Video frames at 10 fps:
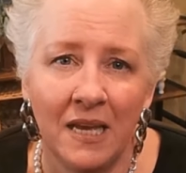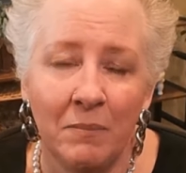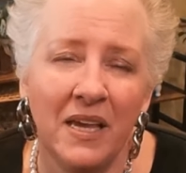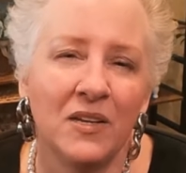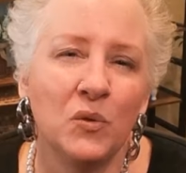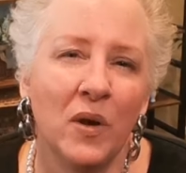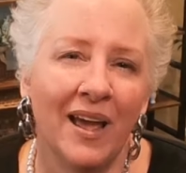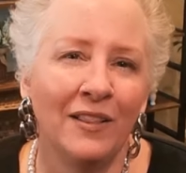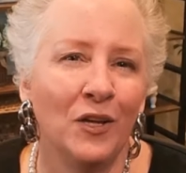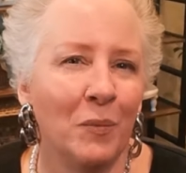Because when
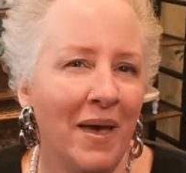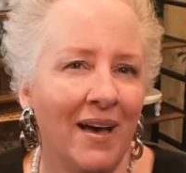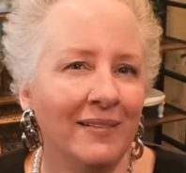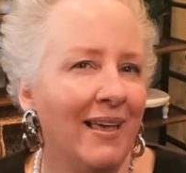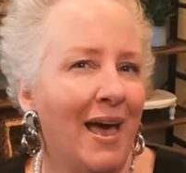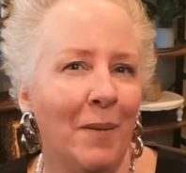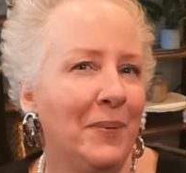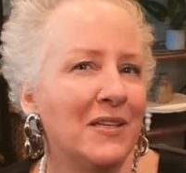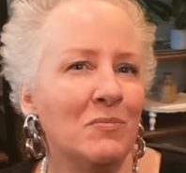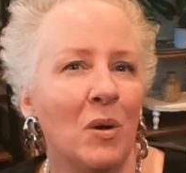I look back, the
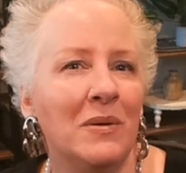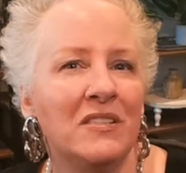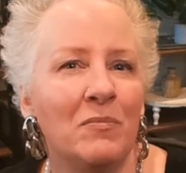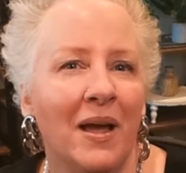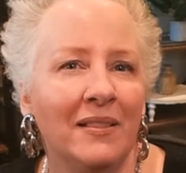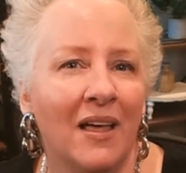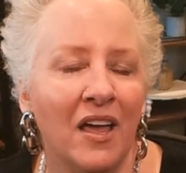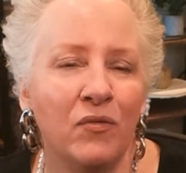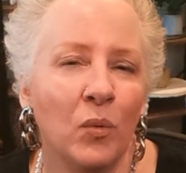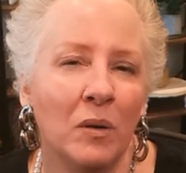happiest moments of my
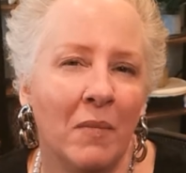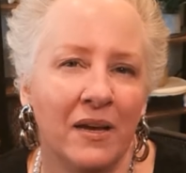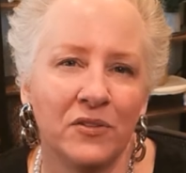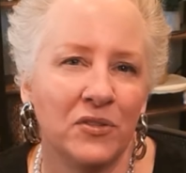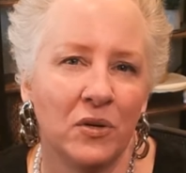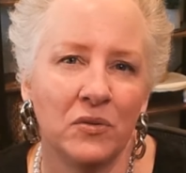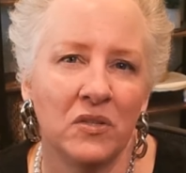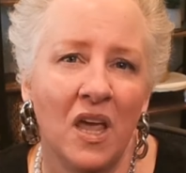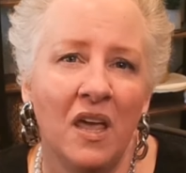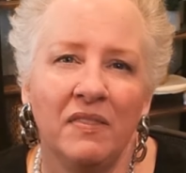life weren't milestones.
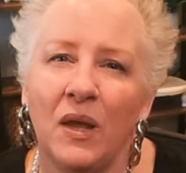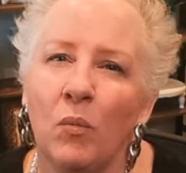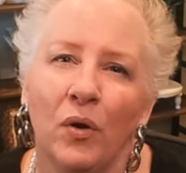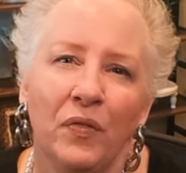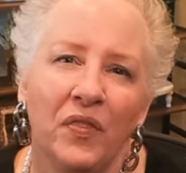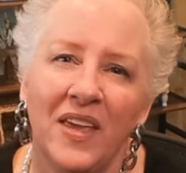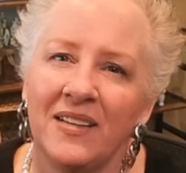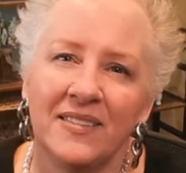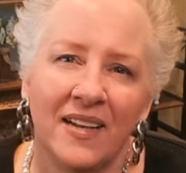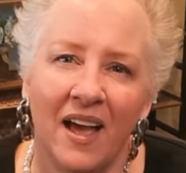They weren't
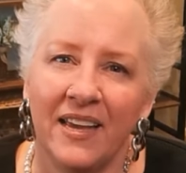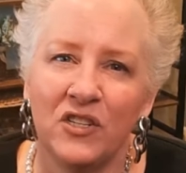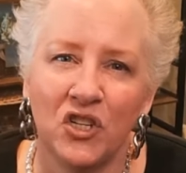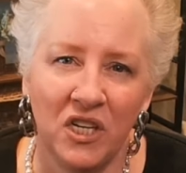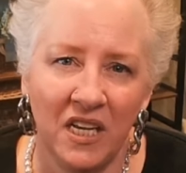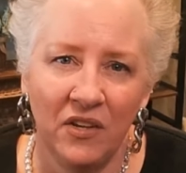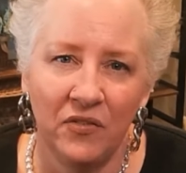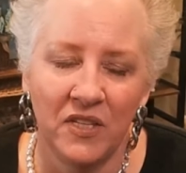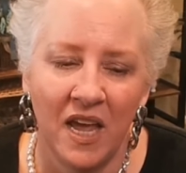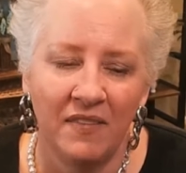things that I
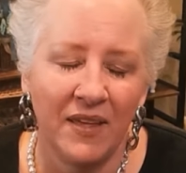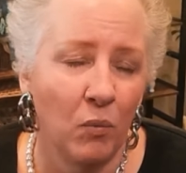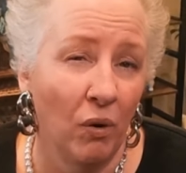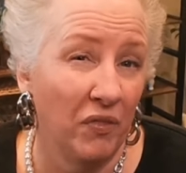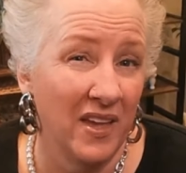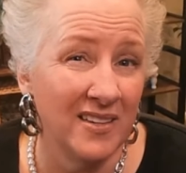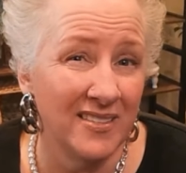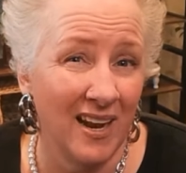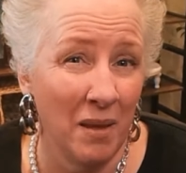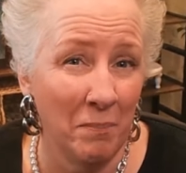achieved. They weren't things
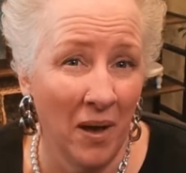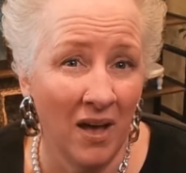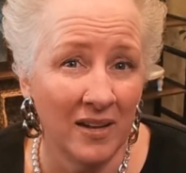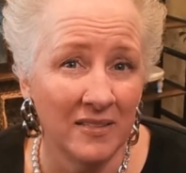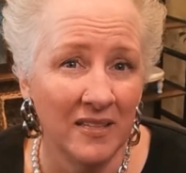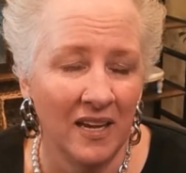that I bought.